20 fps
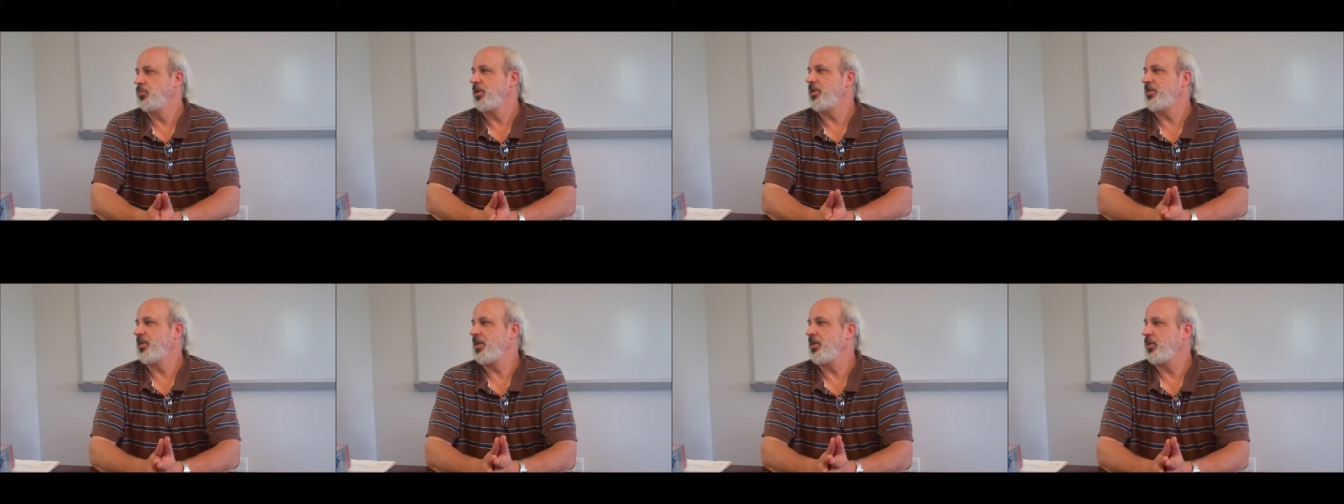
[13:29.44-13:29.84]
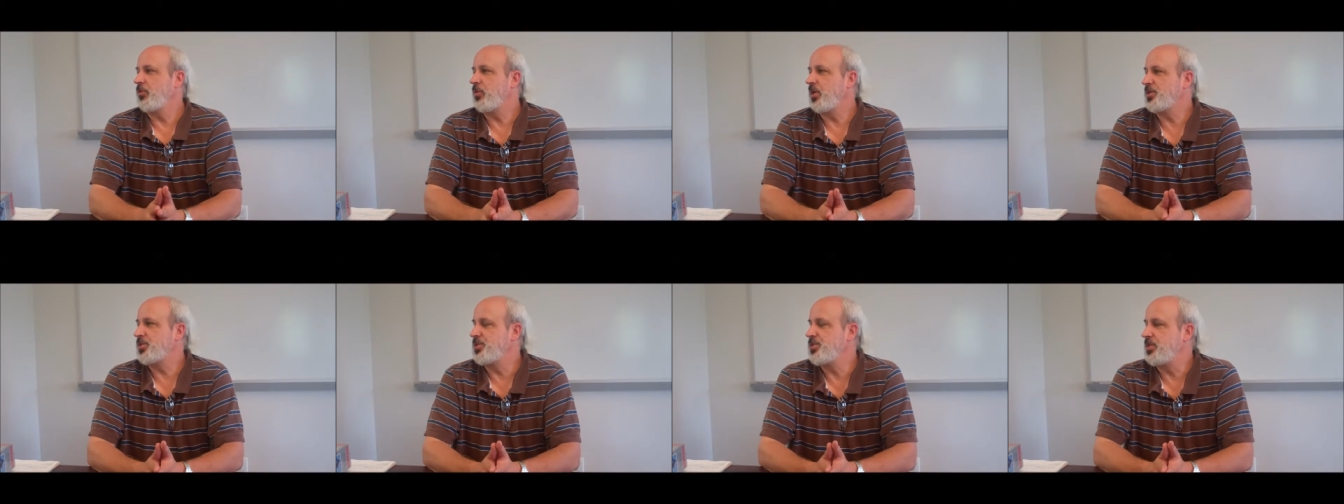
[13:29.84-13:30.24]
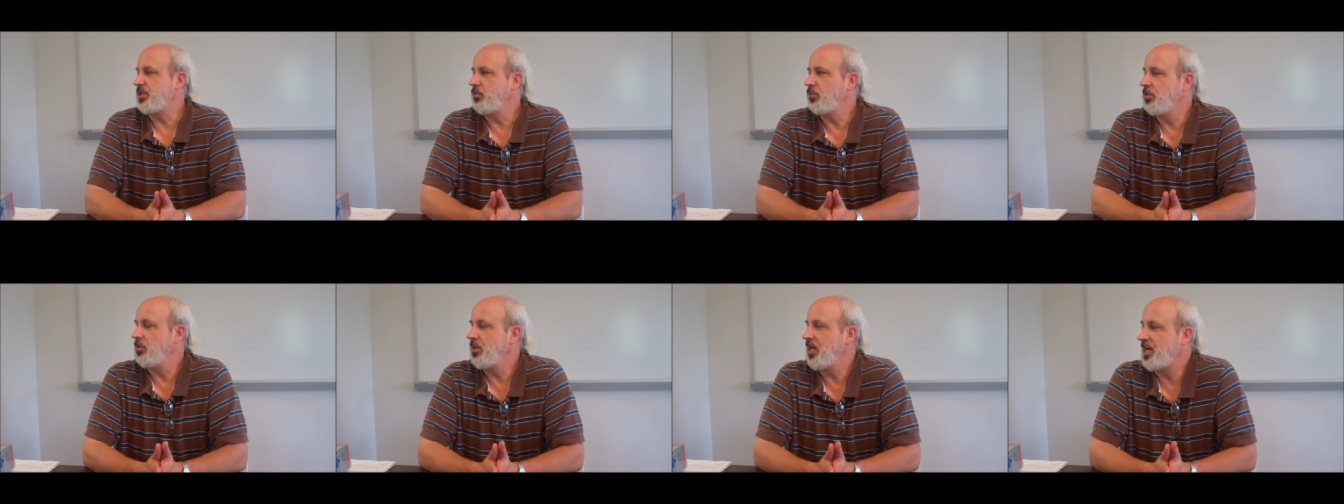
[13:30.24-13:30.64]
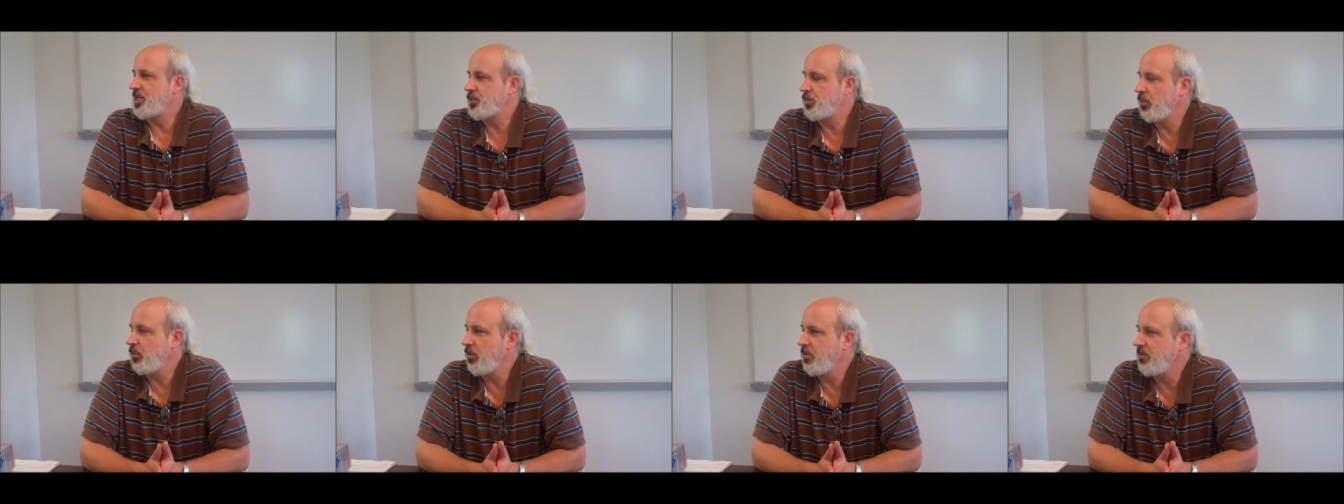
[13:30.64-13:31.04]
one of the other questions that we were
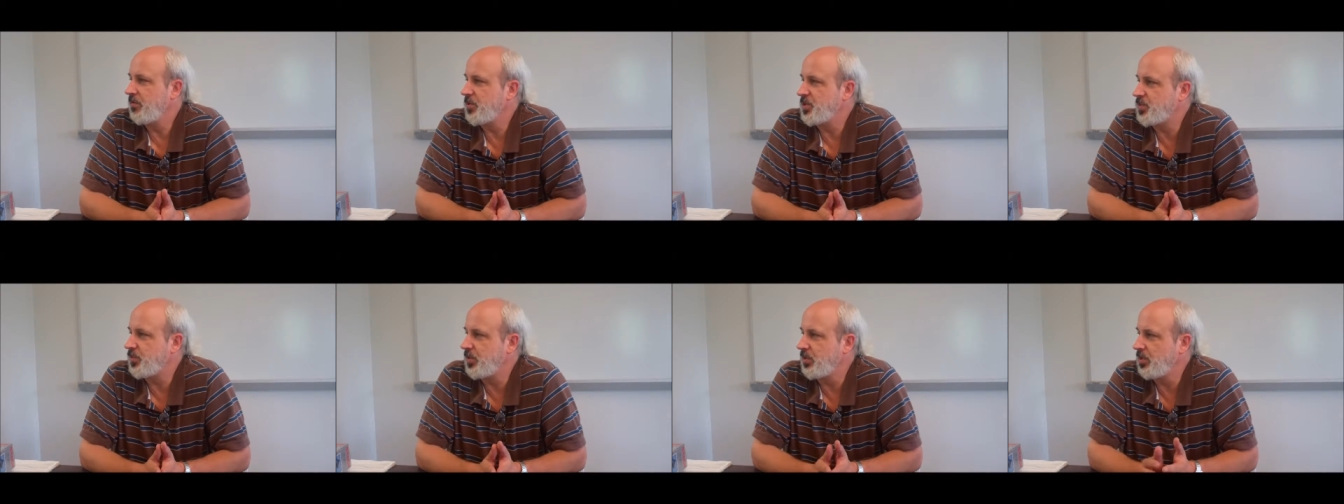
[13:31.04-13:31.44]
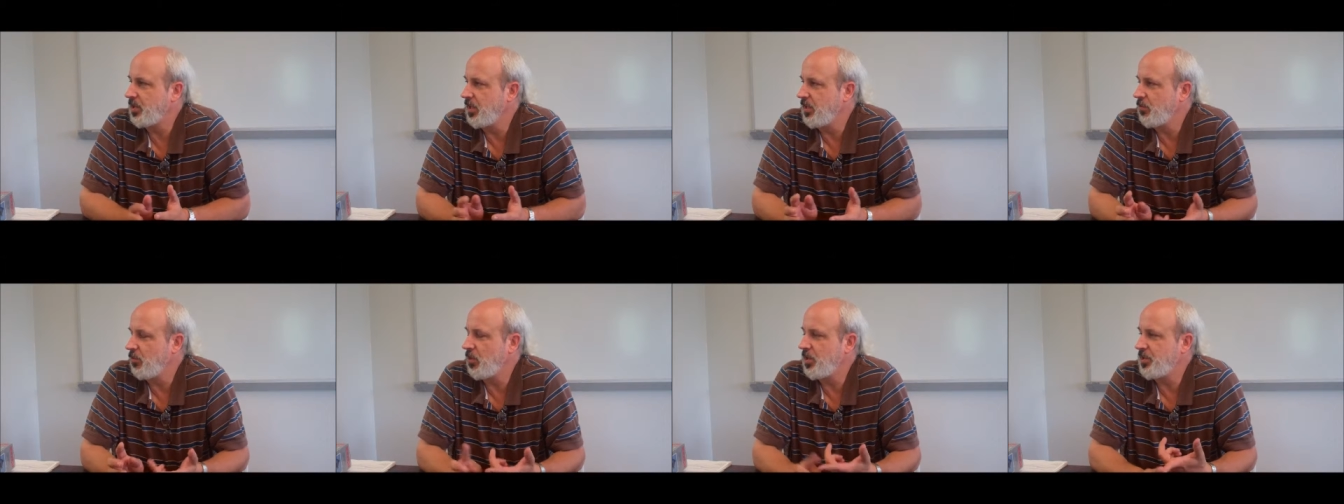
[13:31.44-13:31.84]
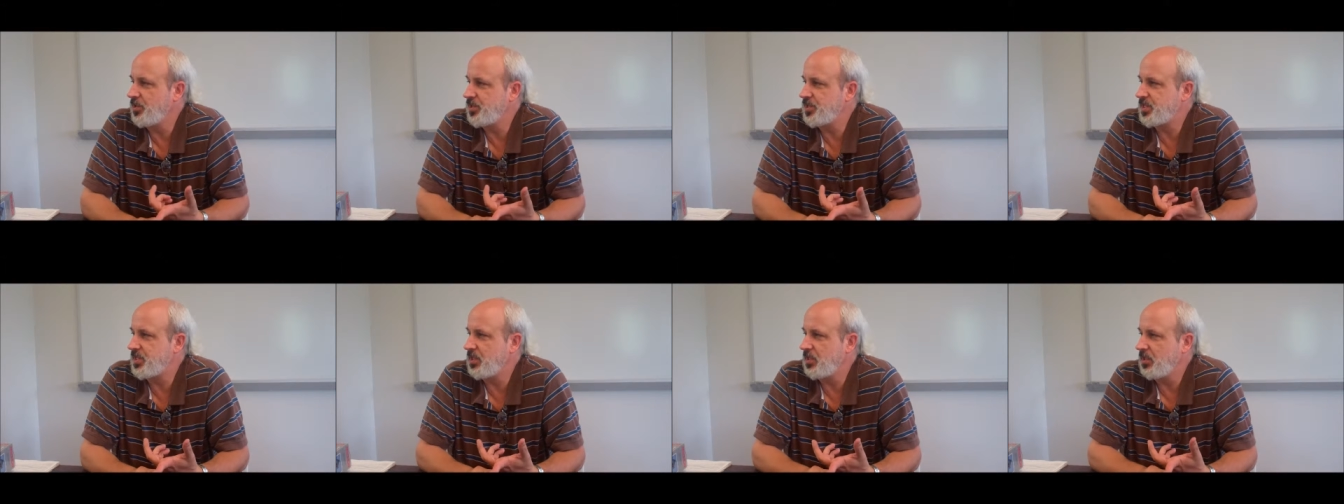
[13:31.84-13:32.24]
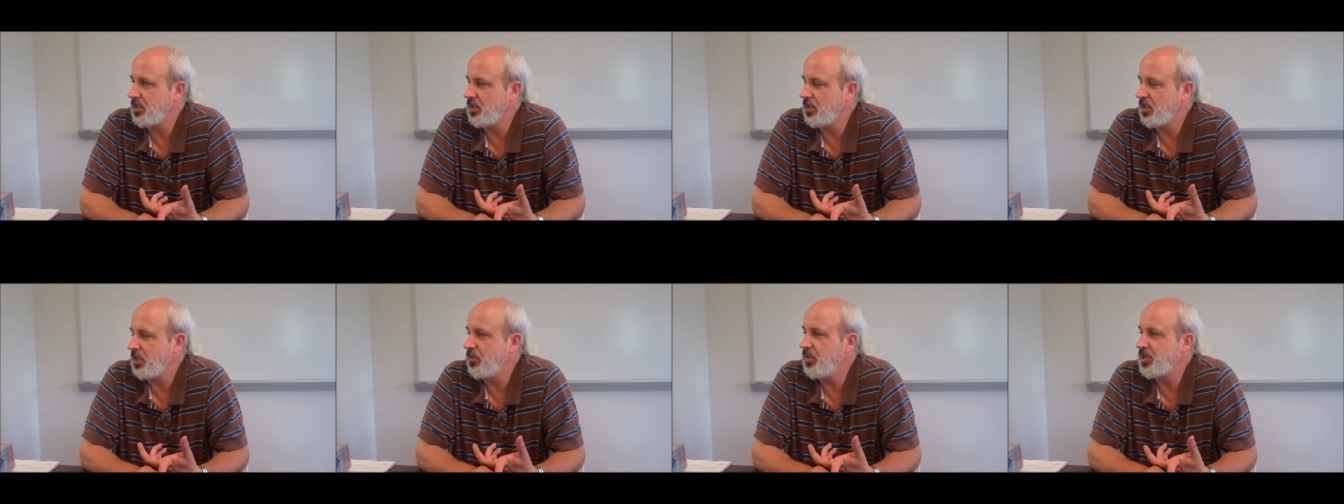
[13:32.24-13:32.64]
asked when we were first building it. One is
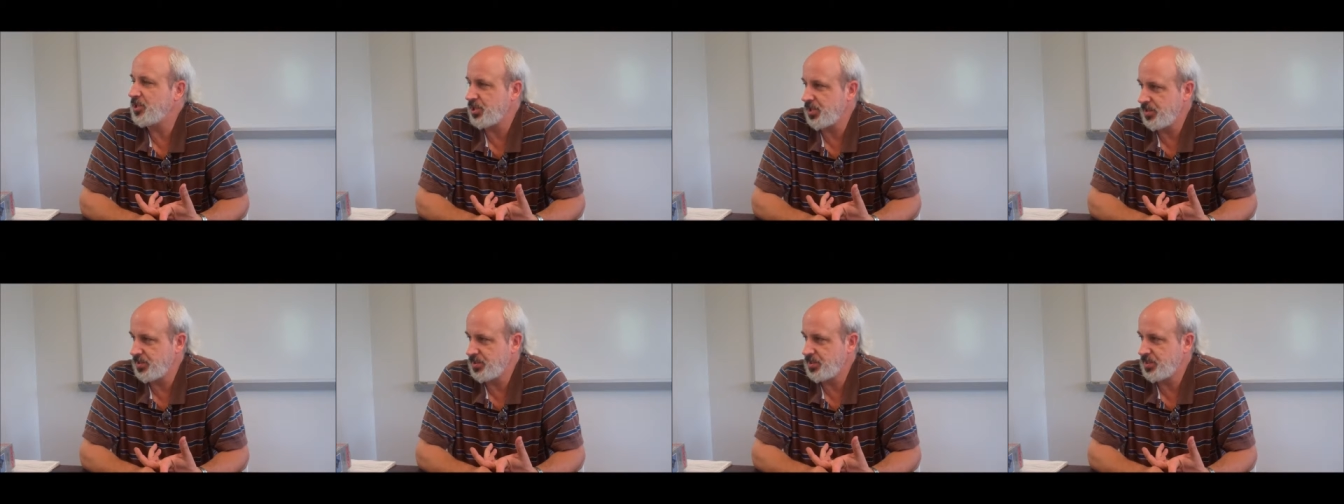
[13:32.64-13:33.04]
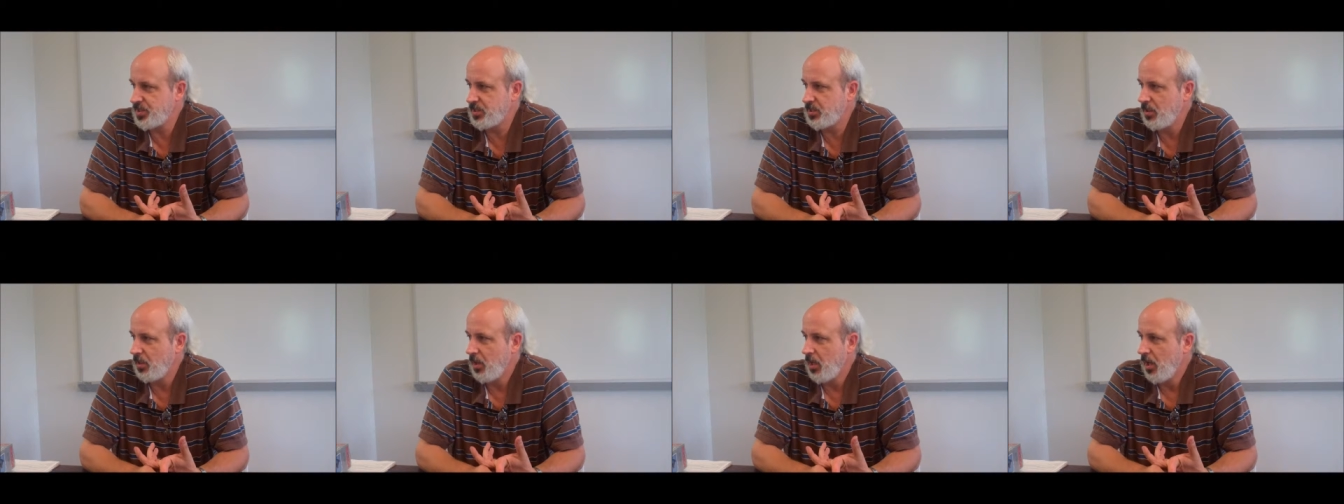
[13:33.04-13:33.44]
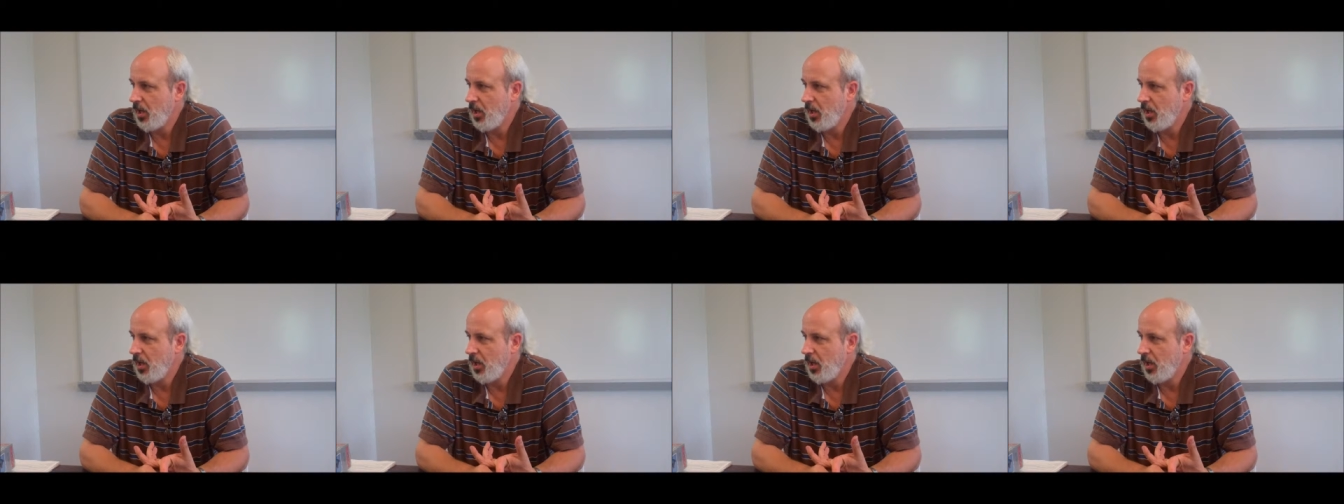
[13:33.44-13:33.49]
the emissions.